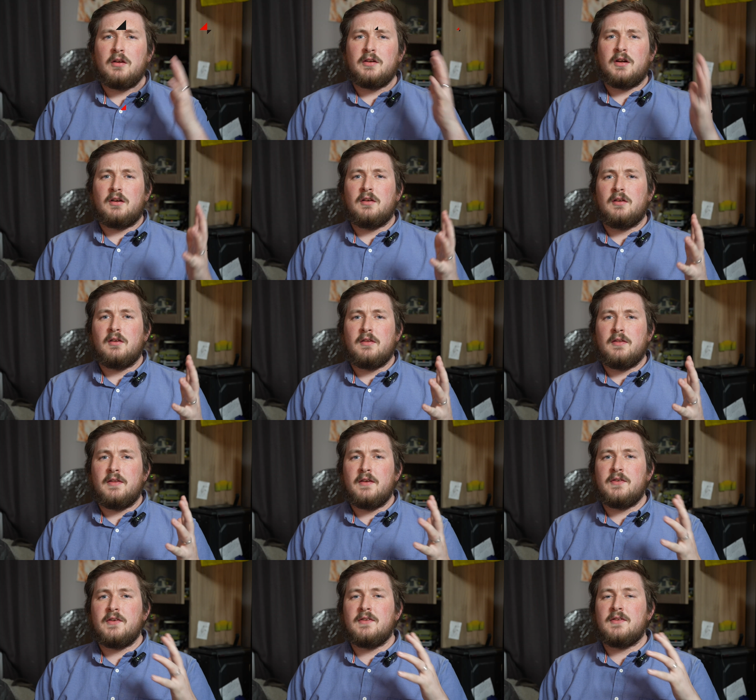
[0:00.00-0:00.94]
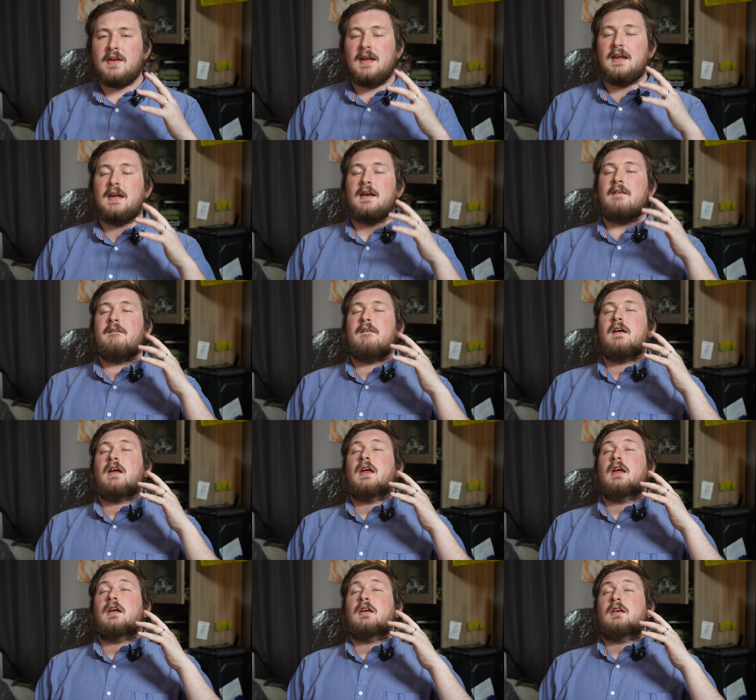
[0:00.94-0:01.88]
in all, this is a
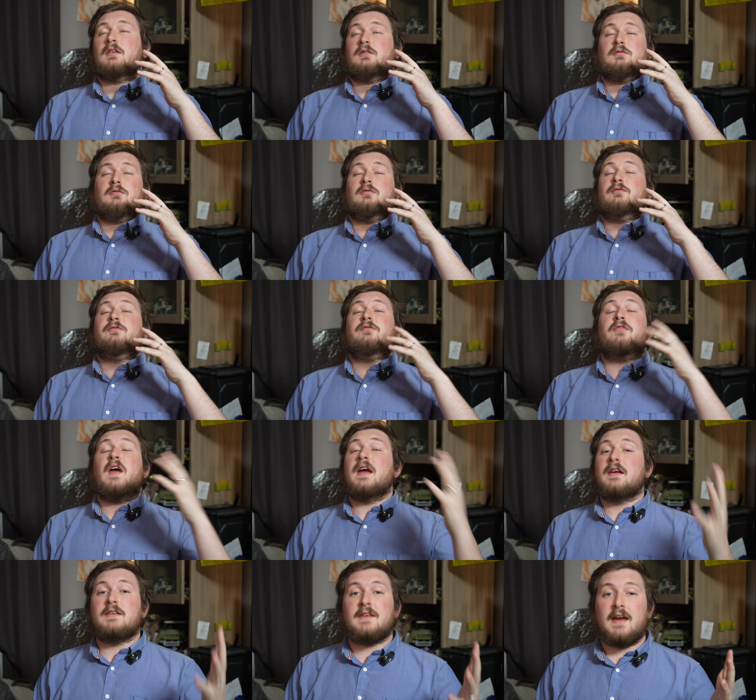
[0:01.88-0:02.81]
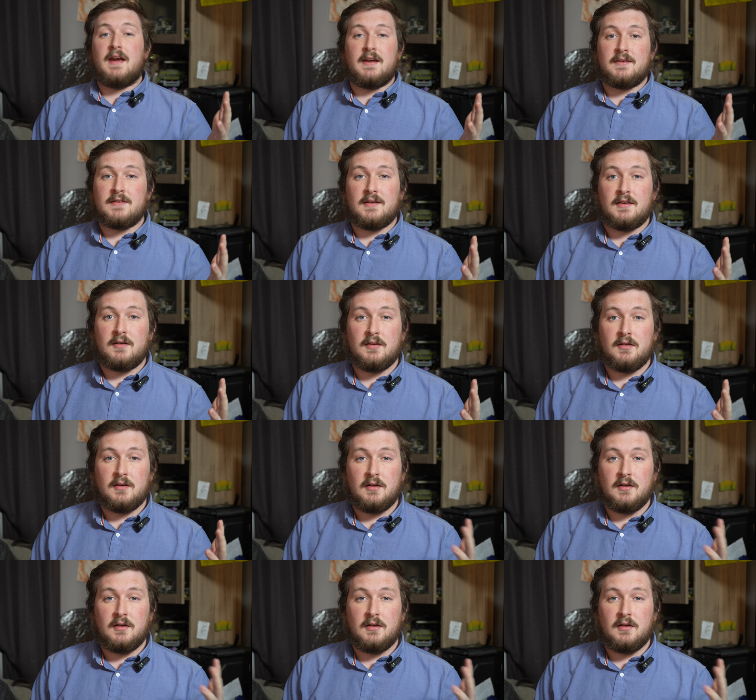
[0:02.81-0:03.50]
fantastic.